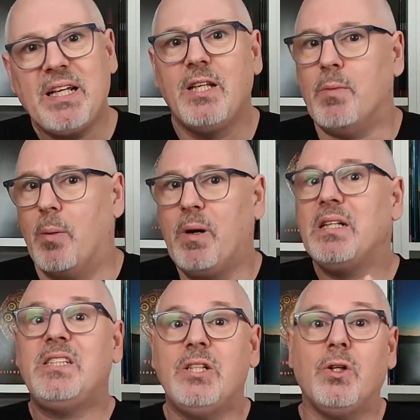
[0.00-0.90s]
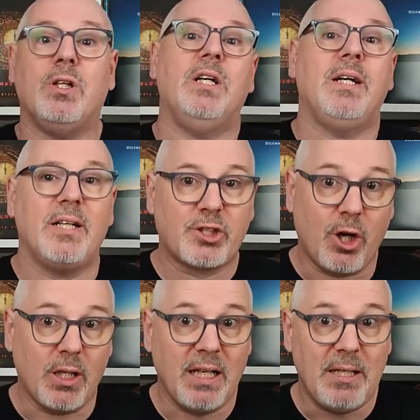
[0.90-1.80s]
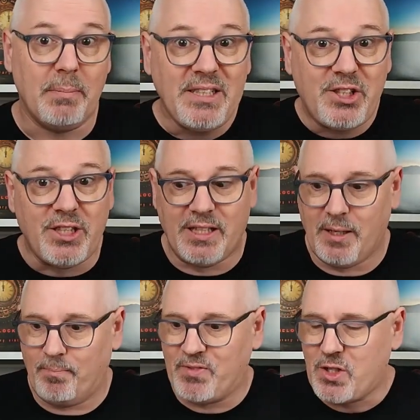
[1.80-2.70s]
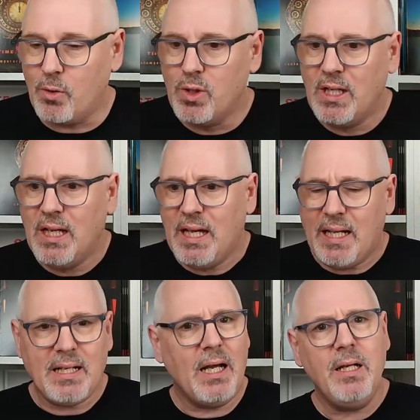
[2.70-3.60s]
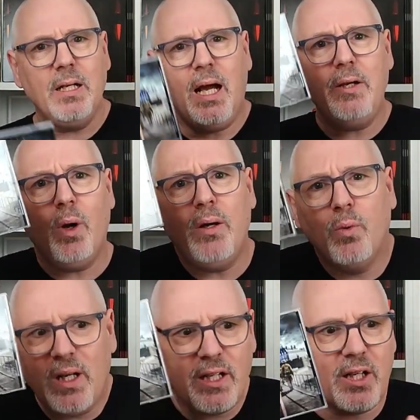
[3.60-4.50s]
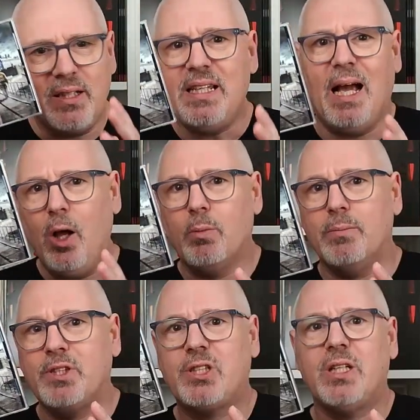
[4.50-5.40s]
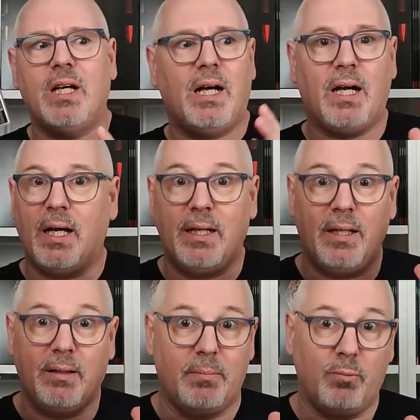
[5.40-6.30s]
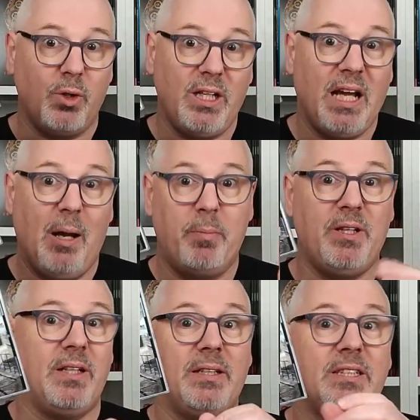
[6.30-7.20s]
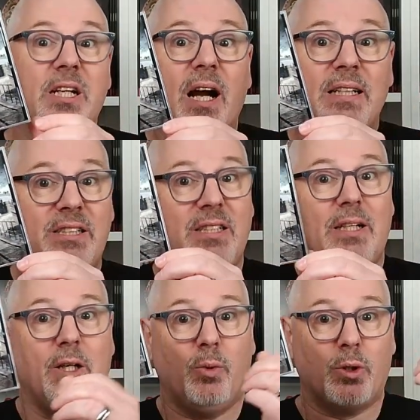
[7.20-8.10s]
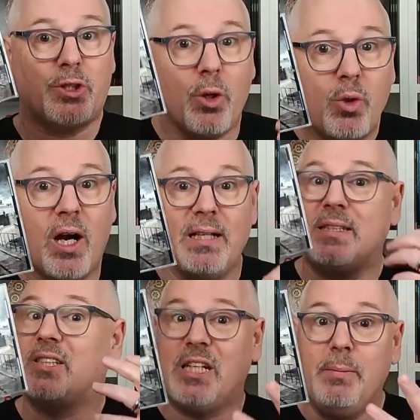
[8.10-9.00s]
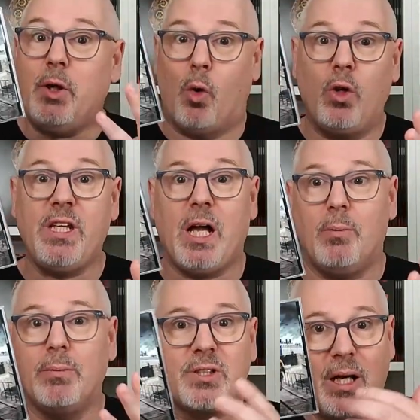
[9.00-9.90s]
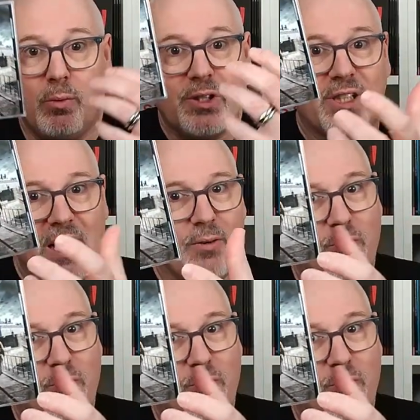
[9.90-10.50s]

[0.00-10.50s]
pick them up until Scott Lade mentioned them. So, and I when I got the albums, and I'm really happy that these guys were so kind to send me all the albums. I was kind